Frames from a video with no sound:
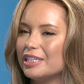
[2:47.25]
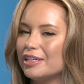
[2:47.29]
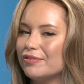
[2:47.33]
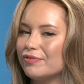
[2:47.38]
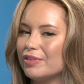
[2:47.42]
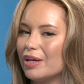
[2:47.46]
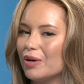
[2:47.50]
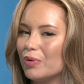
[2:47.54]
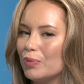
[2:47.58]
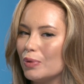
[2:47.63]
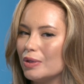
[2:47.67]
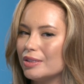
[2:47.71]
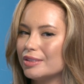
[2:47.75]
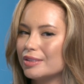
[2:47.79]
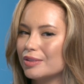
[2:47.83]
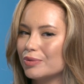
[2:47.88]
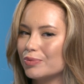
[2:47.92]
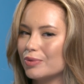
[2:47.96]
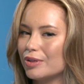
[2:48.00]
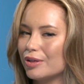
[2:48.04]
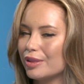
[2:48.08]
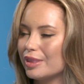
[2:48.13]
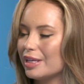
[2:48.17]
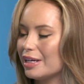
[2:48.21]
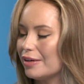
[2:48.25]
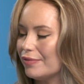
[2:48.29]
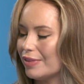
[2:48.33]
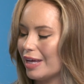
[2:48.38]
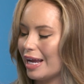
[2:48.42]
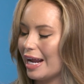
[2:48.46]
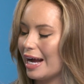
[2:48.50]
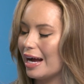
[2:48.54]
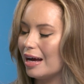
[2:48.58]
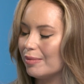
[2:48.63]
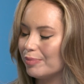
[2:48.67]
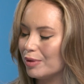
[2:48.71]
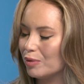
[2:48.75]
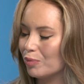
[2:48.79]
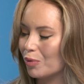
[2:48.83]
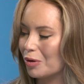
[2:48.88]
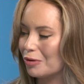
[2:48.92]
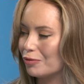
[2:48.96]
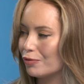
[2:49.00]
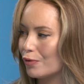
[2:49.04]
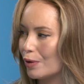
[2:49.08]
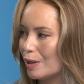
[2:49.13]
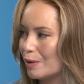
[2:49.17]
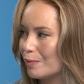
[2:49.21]
if that was a real thing, if that happened
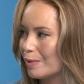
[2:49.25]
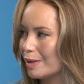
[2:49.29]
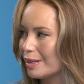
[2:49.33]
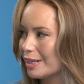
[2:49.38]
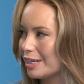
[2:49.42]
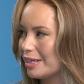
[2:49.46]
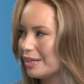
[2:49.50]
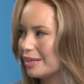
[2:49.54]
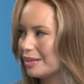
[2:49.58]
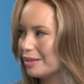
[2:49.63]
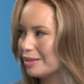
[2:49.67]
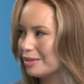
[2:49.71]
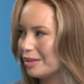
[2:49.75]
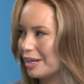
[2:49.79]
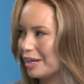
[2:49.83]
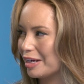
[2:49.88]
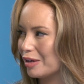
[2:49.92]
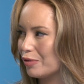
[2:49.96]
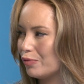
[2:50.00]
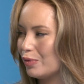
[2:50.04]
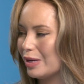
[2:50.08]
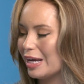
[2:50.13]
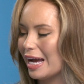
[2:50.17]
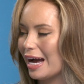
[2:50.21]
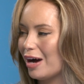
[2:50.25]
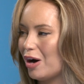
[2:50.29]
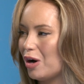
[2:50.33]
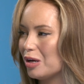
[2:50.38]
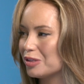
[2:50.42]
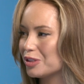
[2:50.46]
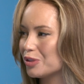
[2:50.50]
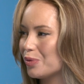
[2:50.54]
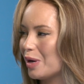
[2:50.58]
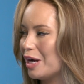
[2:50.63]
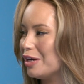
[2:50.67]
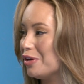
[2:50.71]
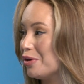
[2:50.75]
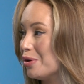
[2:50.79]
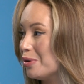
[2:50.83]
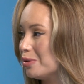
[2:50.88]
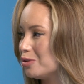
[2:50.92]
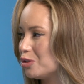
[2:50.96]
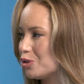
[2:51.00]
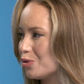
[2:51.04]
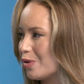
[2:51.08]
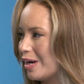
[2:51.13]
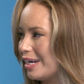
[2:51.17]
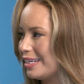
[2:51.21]
more frequently. Like if we also had no
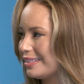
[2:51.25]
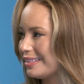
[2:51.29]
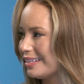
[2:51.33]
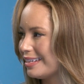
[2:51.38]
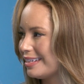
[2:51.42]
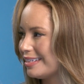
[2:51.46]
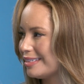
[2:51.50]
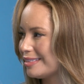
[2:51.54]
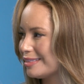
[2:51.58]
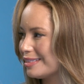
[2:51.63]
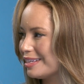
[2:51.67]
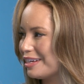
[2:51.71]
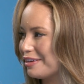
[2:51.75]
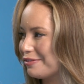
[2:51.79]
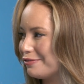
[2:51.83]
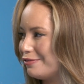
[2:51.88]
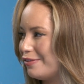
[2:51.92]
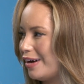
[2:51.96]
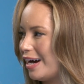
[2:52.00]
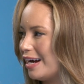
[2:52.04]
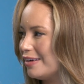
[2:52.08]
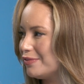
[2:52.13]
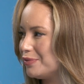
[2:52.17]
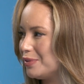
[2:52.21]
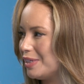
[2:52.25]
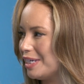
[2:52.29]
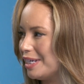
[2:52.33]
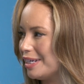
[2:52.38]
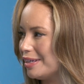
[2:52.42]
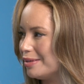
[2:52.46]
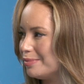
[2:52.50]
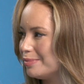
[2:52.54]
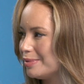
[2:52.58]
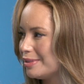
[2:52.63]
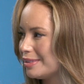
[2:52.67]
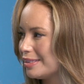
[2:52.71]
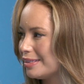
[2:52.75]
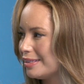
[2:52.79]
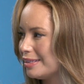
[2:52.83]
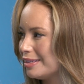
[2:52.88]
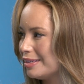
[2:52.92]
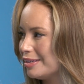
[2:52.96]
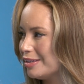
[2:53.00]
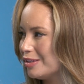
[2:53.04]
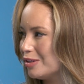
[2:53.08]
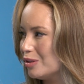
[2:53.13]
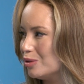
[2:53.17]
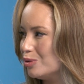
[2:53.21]
trade lists, like 5 teams,
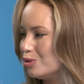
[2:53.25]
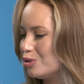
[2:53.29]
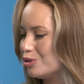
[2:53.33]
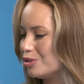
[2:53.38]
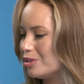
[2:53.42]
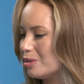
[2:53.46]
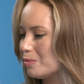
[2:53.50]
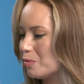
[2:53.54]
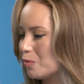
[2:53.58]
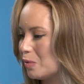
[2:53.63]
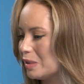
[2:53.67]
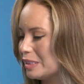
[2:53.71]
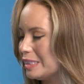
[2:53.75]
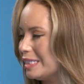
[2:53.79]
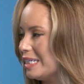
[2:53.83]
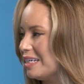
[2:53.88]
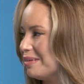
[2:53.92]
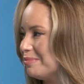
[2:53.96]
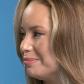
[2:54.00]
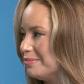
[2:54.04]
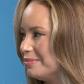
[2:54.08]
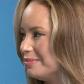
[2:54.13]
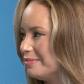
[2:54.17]
who's your number one team?